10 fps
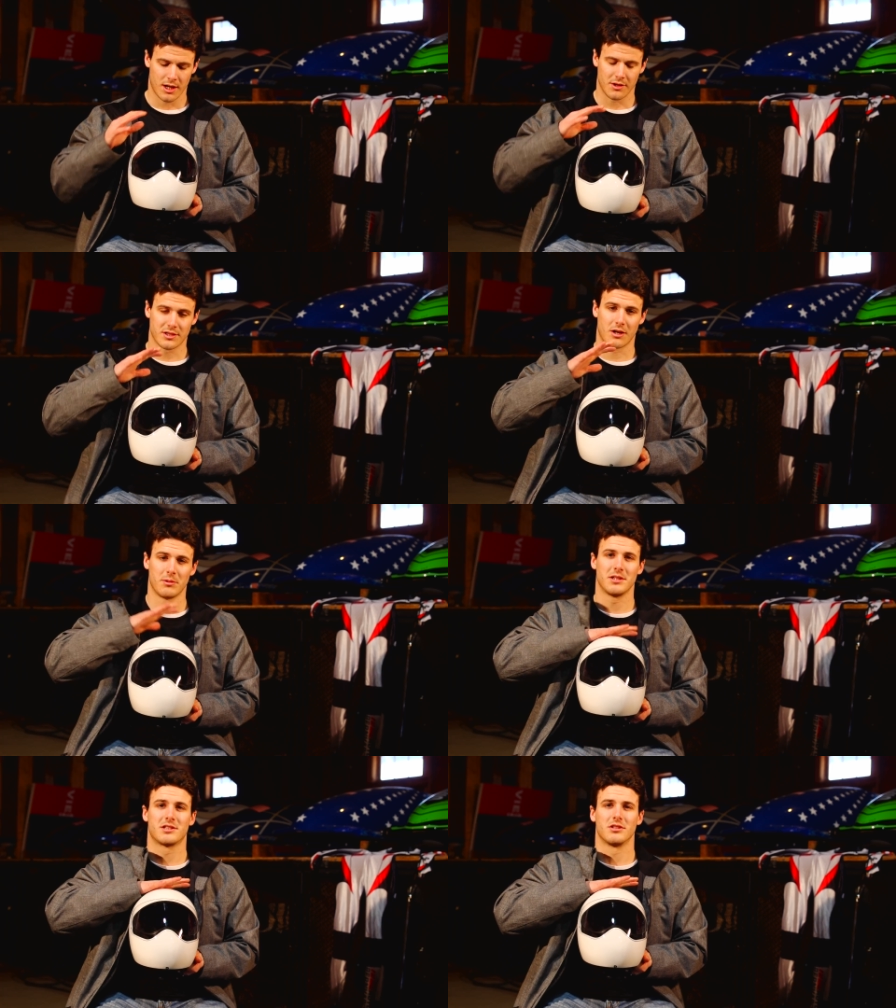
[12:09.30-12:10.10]
Uh, this
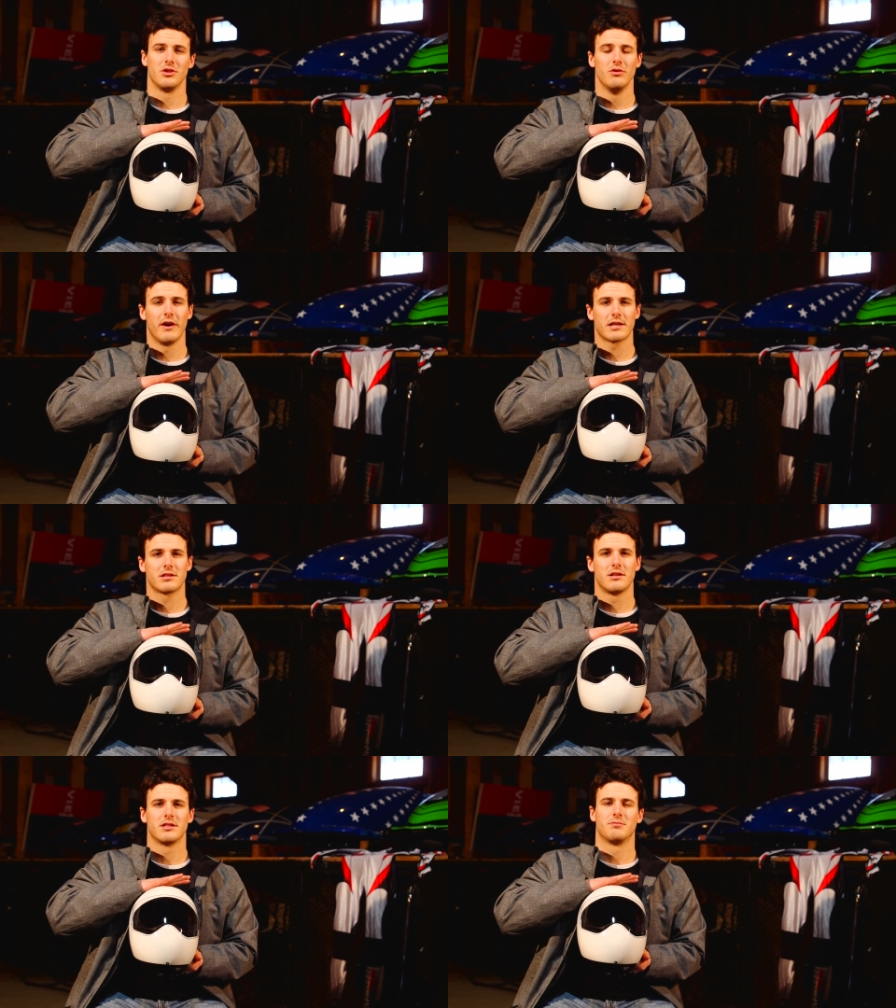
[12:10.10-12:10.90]
helmet, it's a
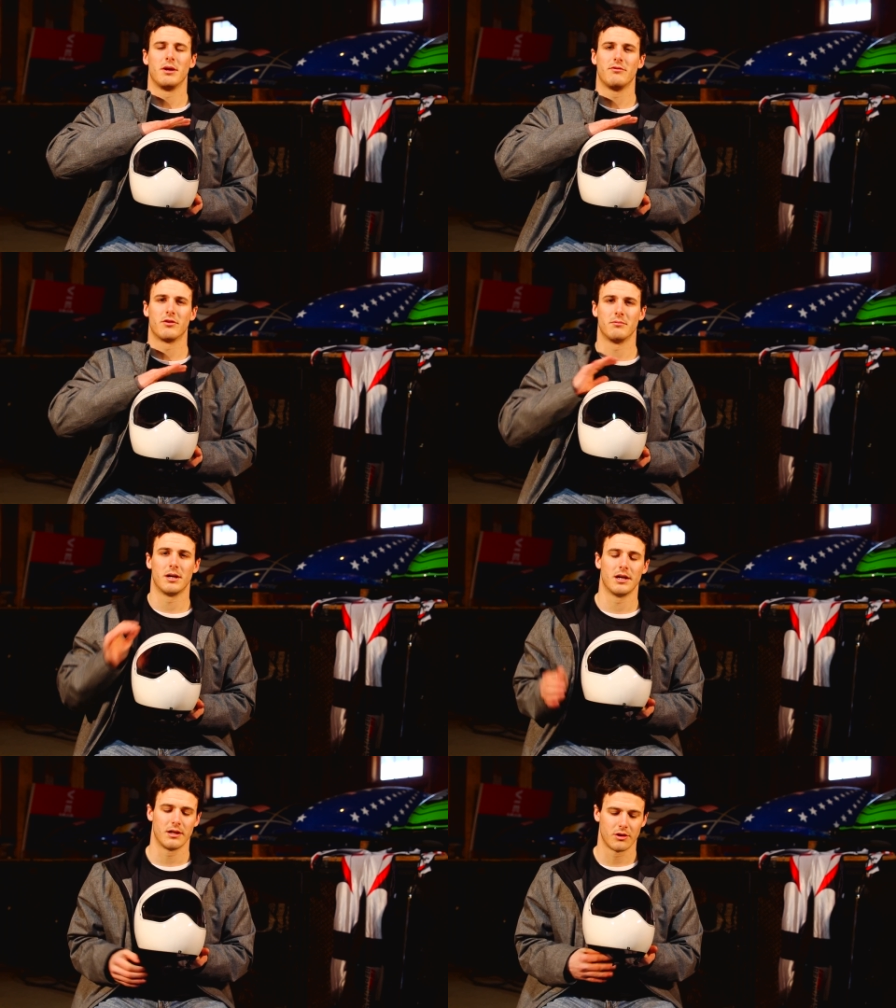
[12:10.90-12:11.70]
Uvex. It's made from,
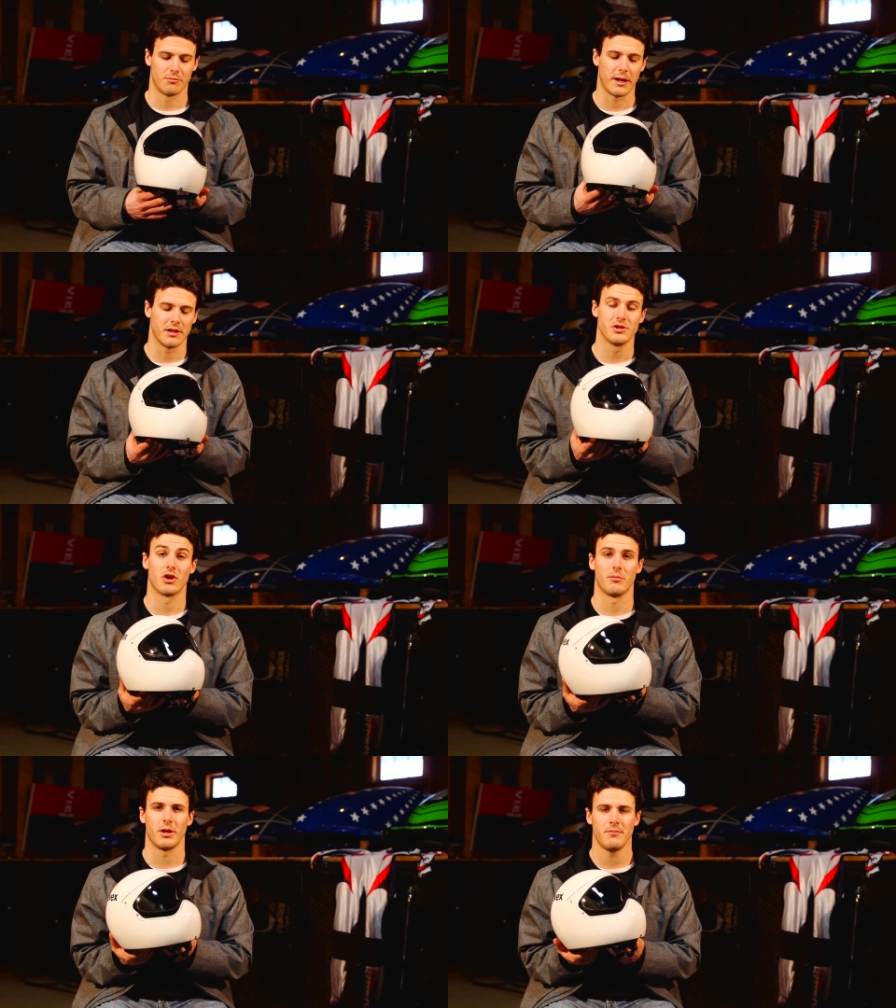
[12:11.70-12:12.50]
uh, or made in
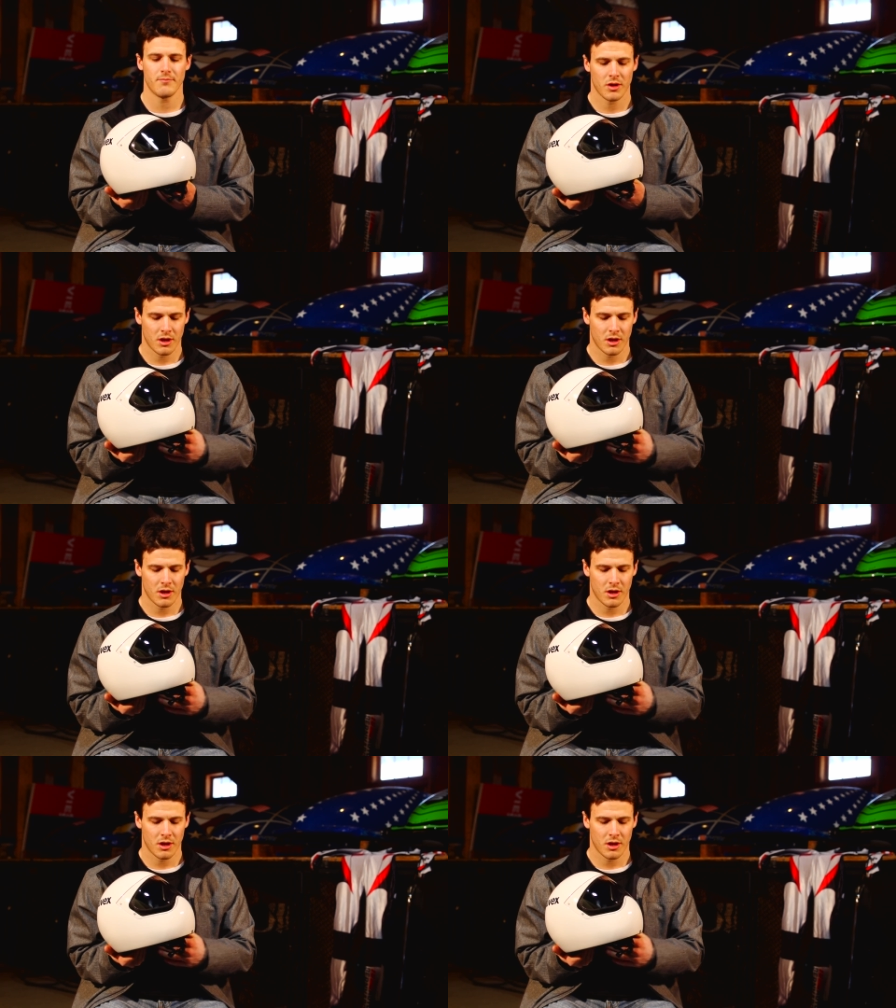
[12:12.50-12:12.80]
Germany.